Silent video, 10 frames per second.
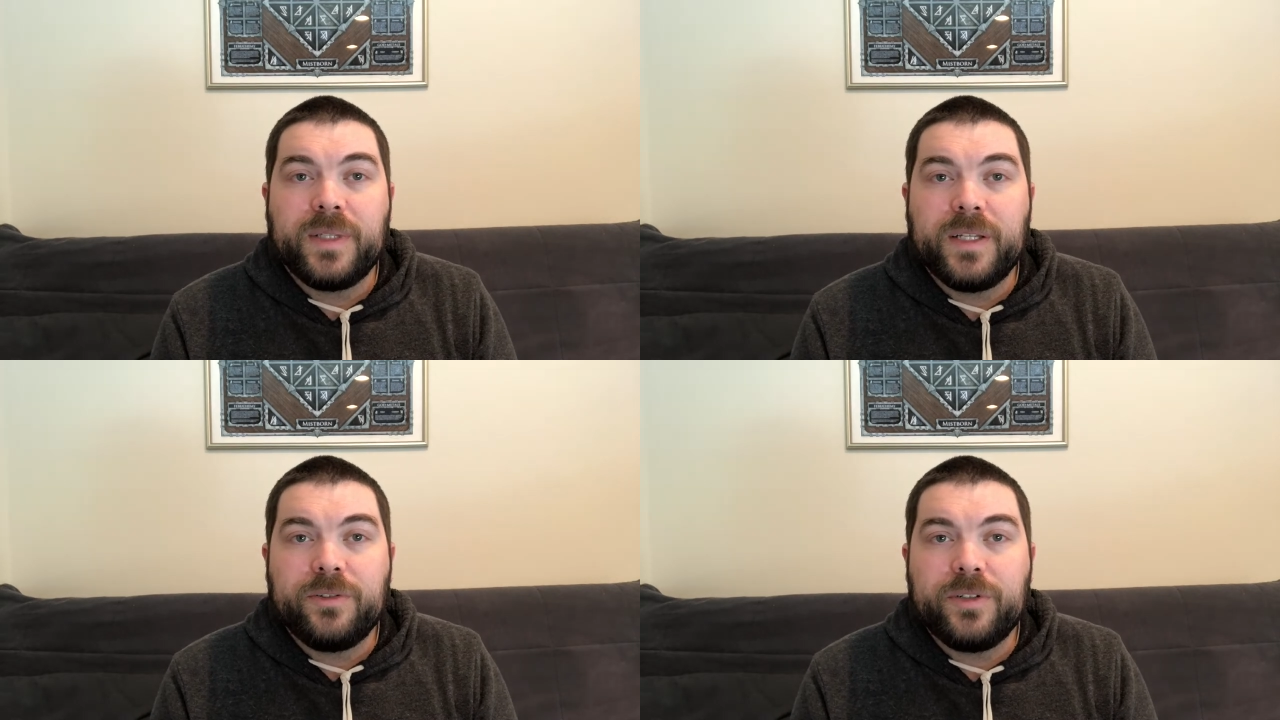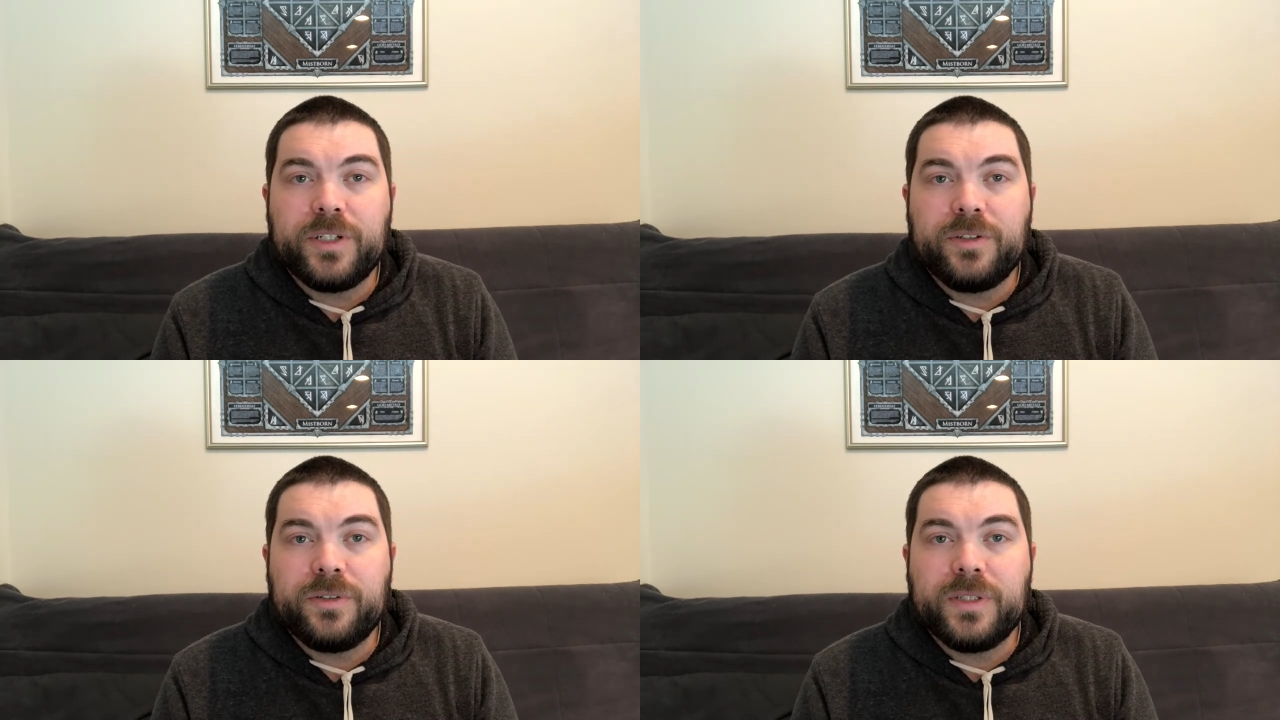In
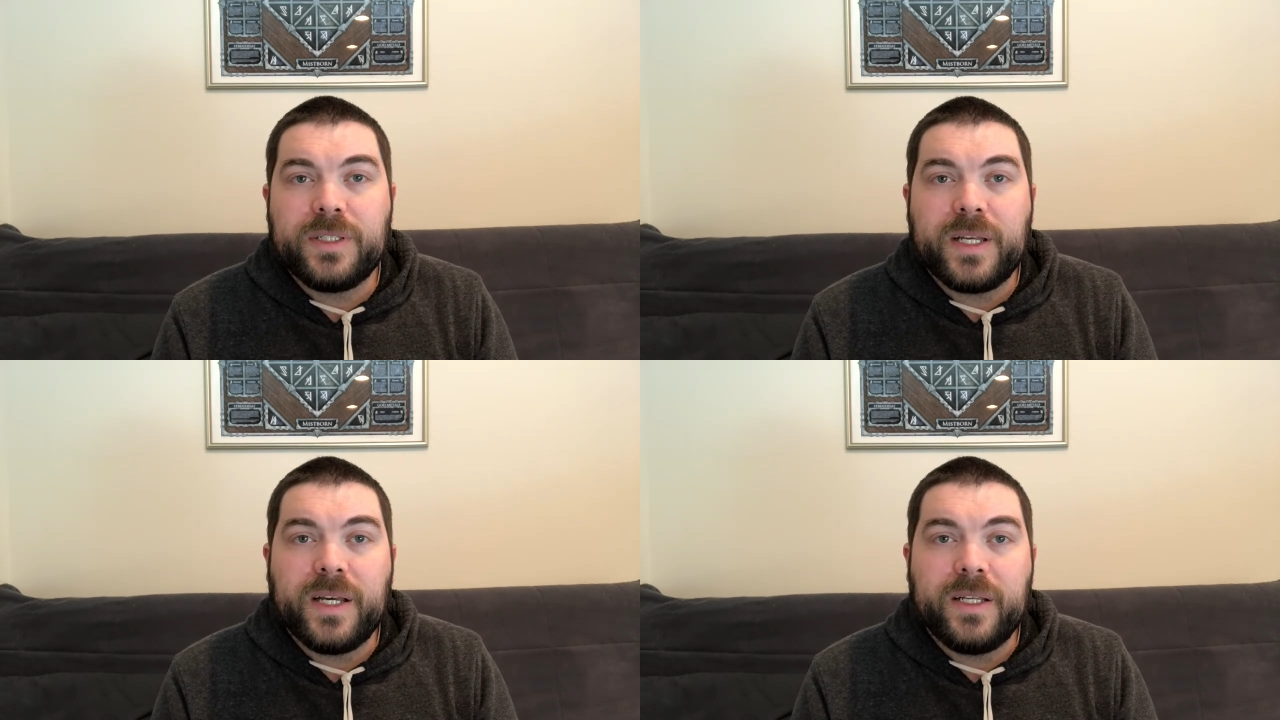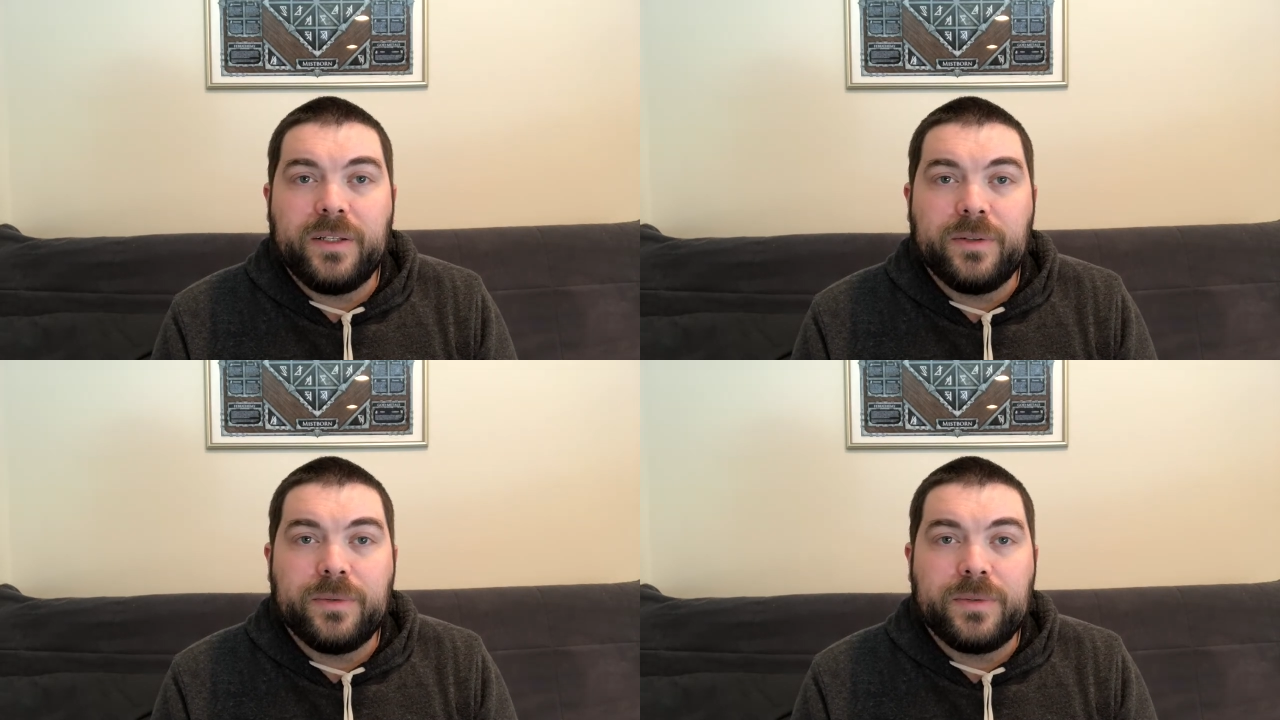traditional design,
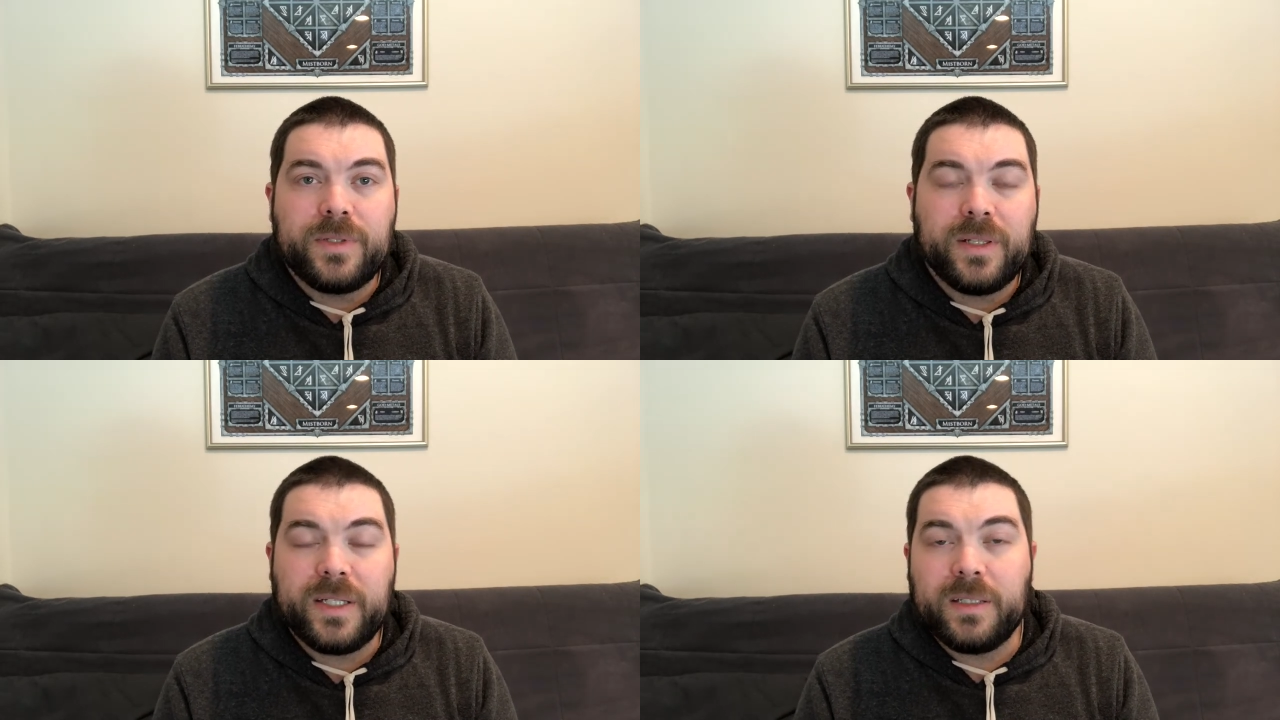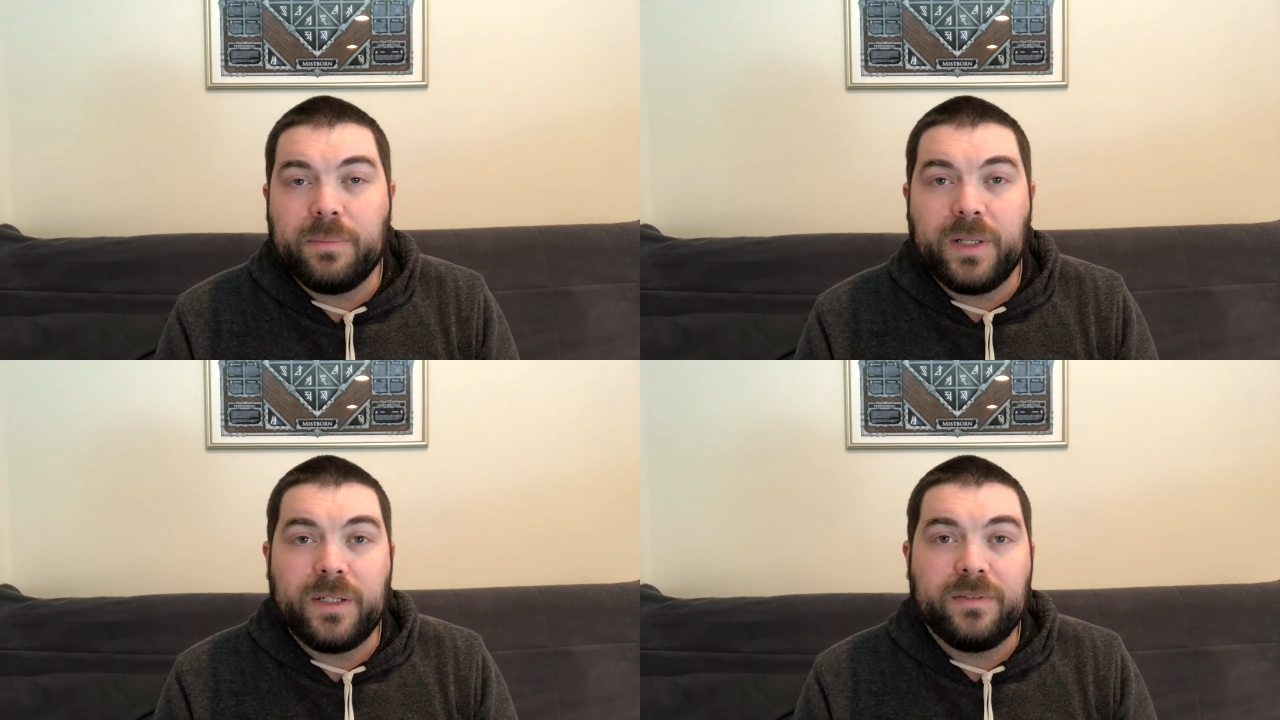you select a
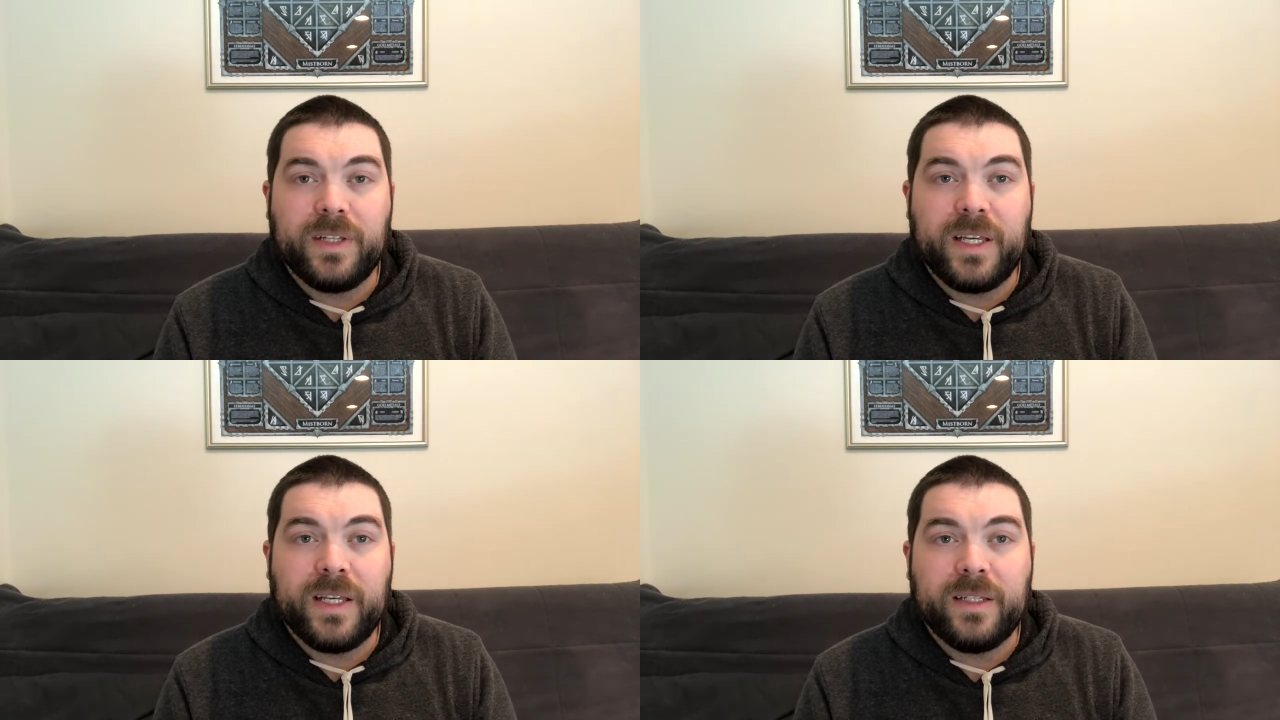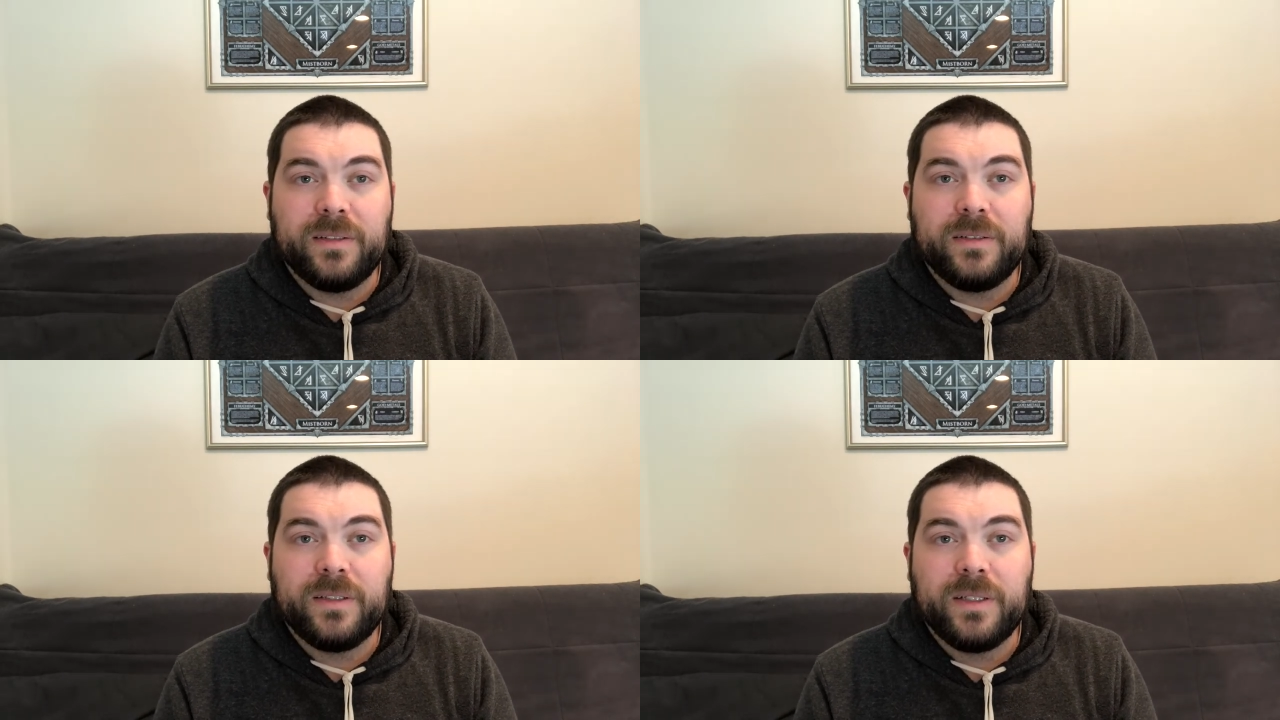plot of
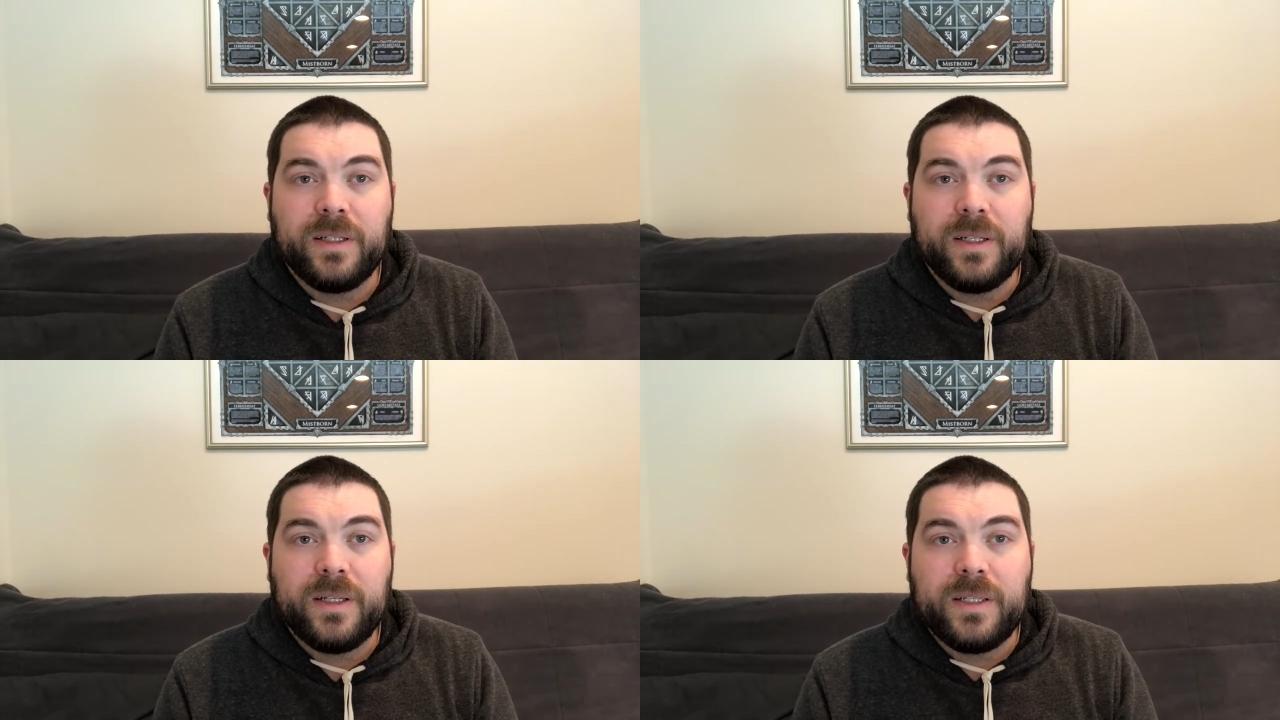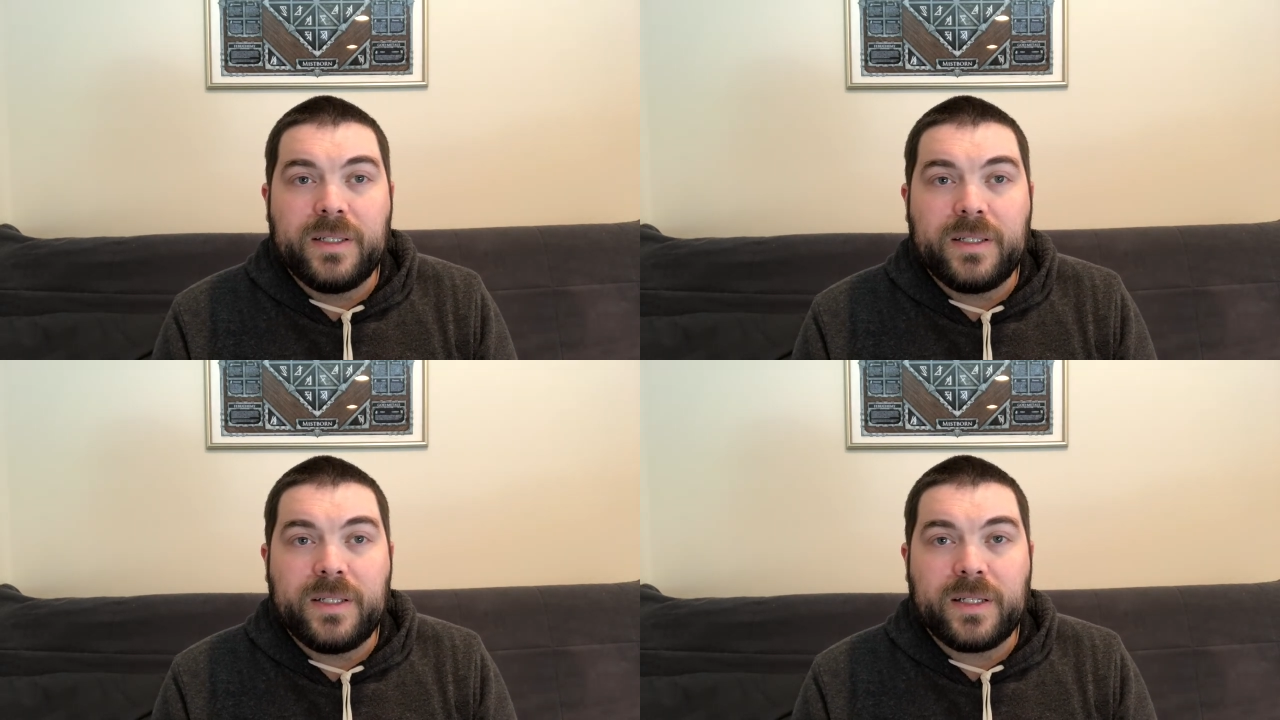land, stick